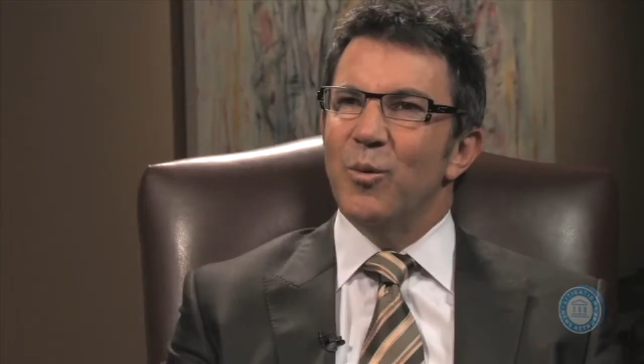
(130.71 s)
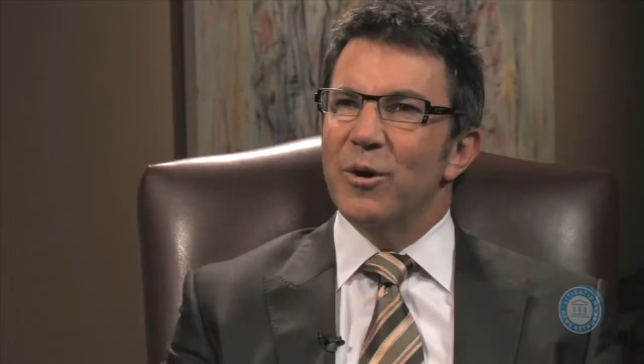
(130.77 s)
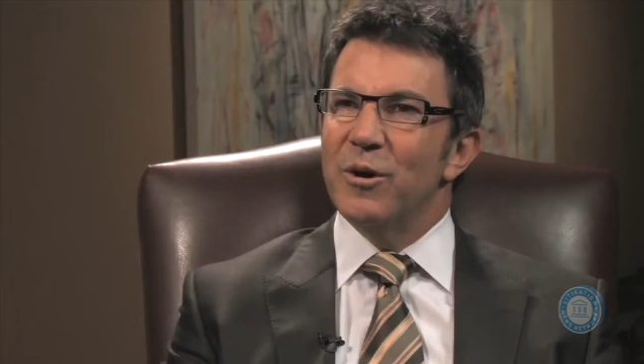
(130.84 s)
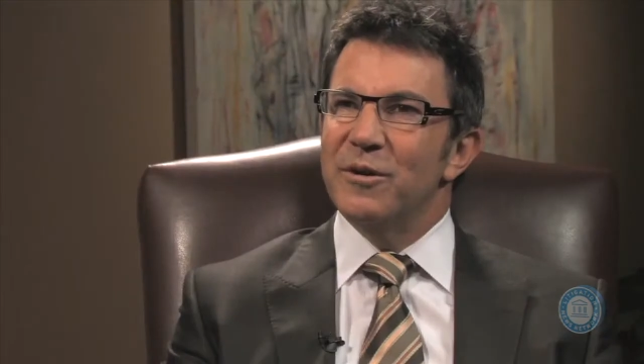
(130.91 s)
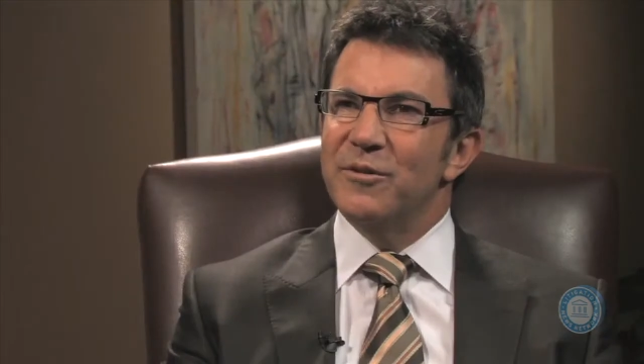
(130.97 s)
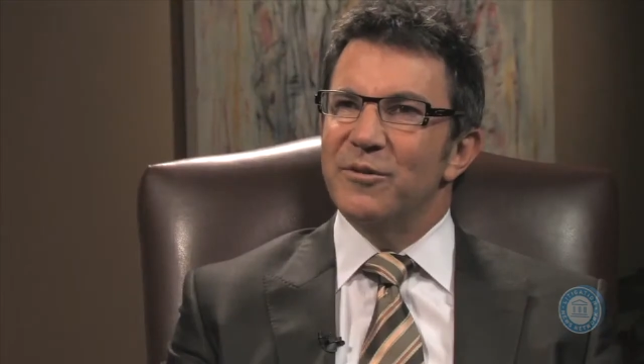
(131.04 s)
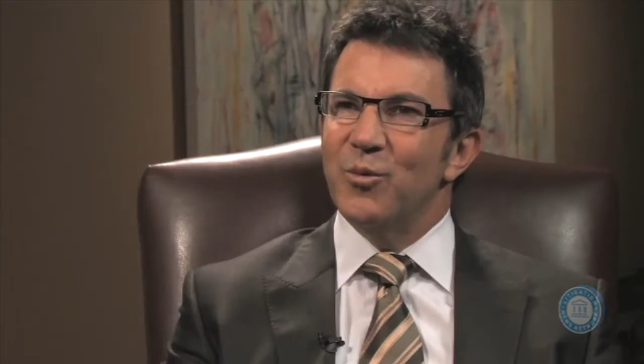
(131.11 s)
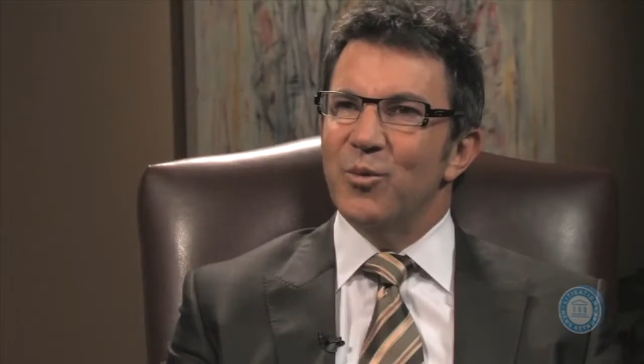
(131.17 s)

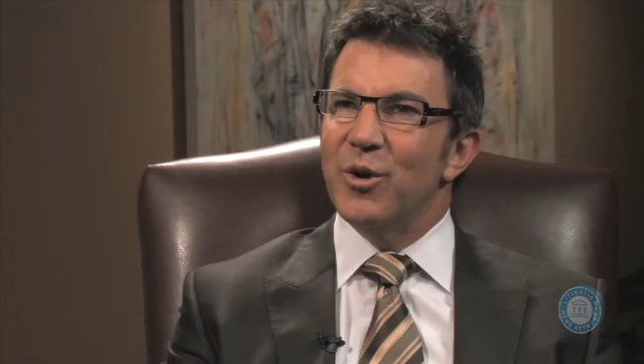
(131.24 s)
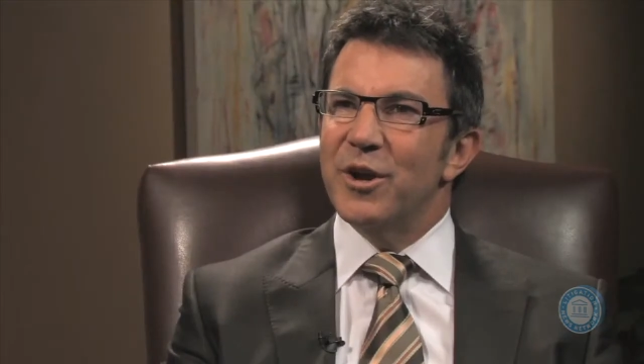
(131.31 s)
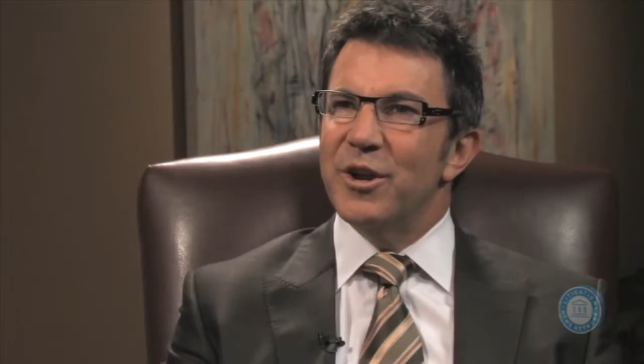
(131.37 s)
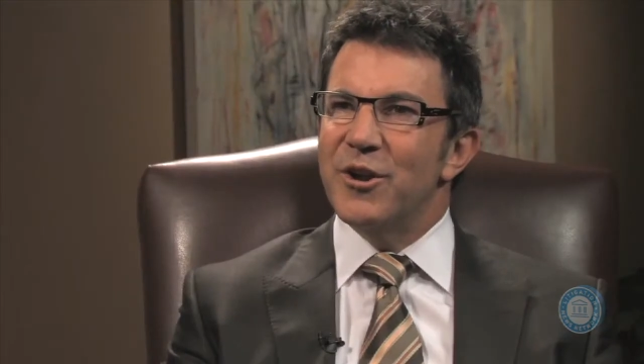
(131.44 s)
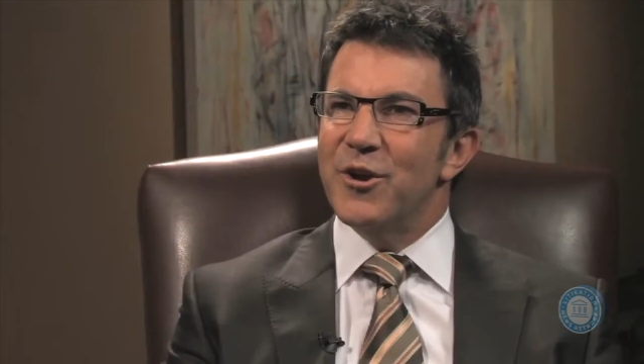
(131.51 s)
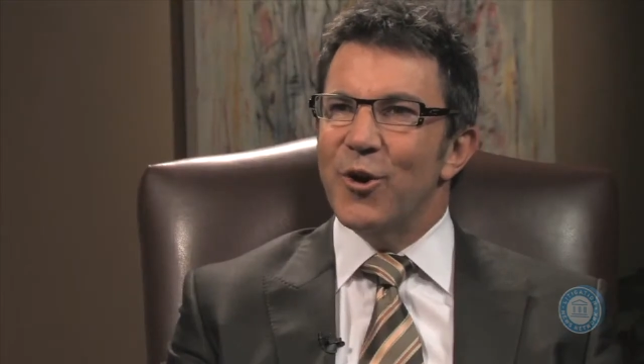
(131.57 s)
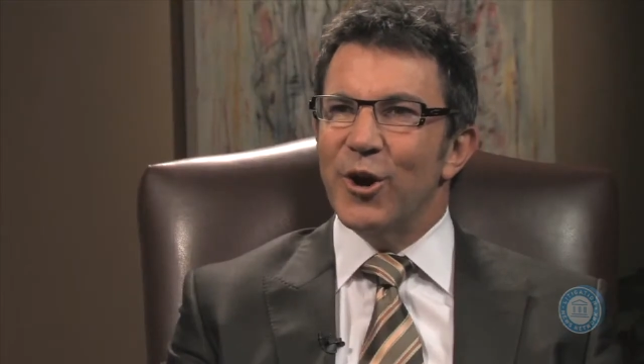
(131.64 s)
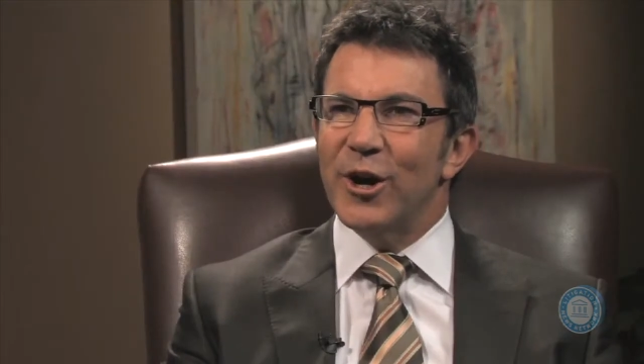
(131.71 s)
words would
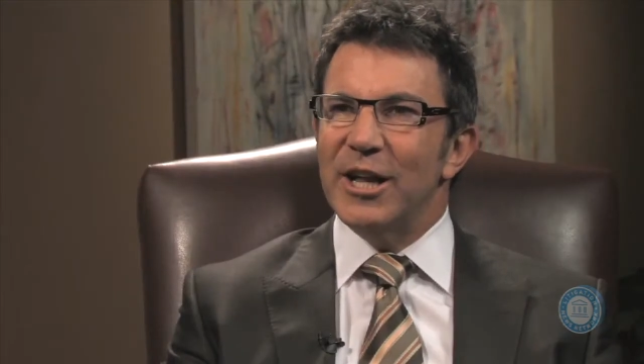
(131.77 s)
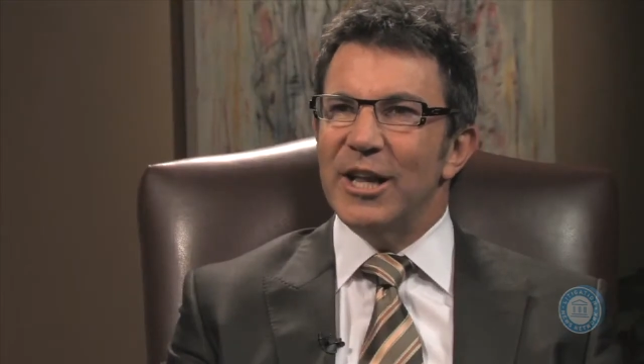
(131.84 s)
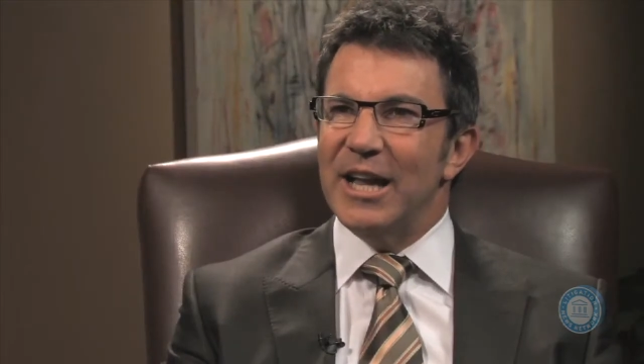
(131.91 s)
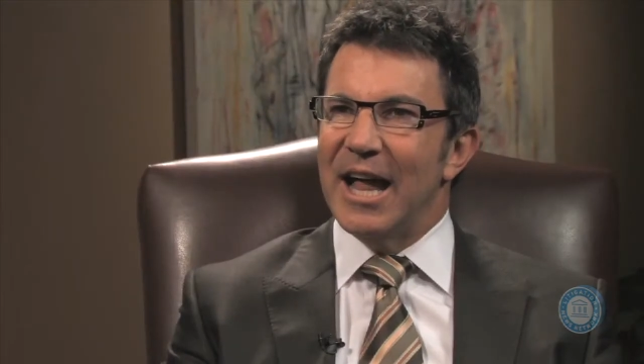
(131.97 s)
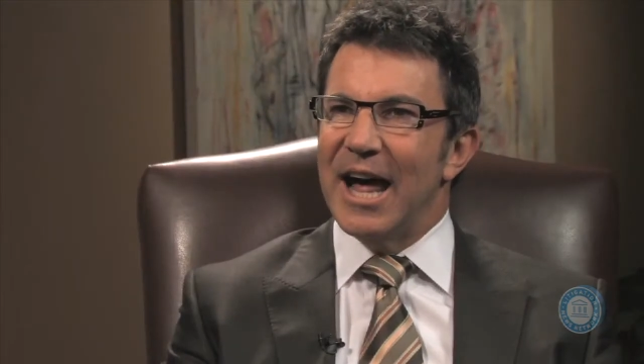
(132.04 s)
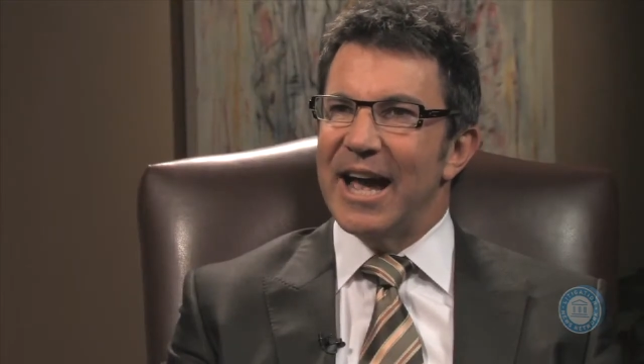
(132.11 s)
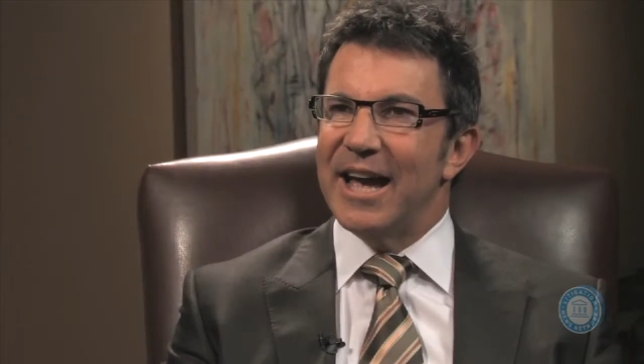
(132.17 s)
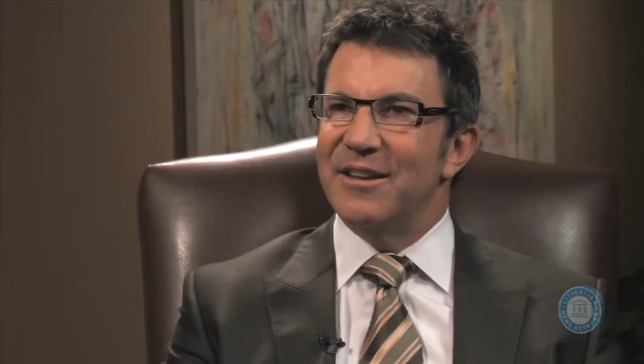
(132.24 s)
your
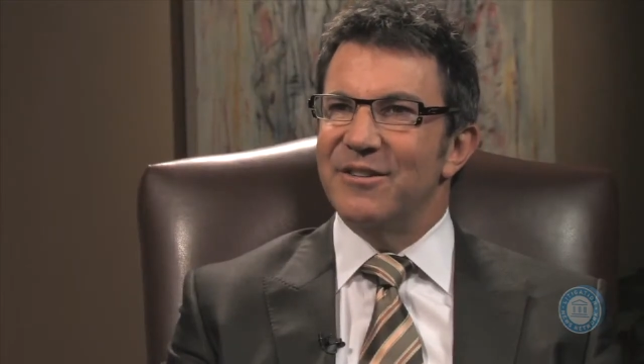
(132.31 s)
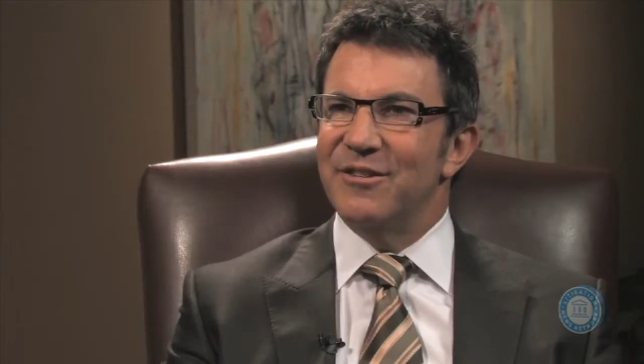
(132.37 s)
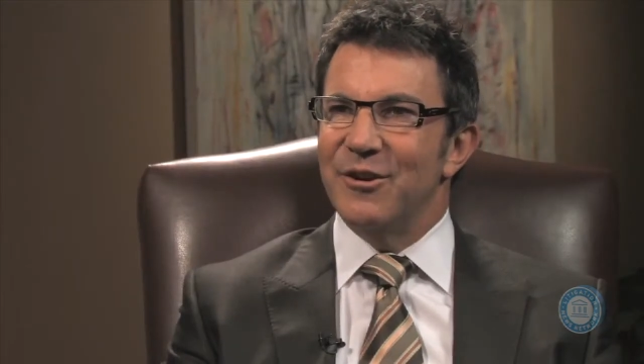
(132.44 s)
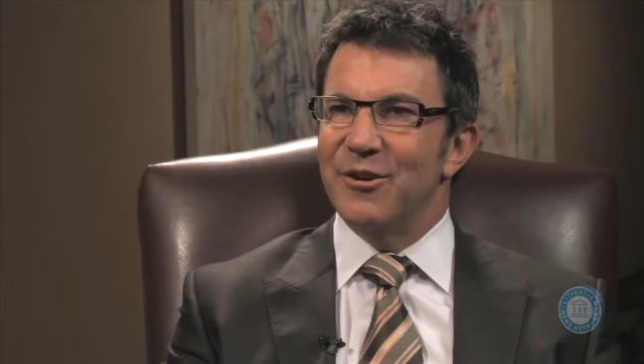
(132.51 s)
clients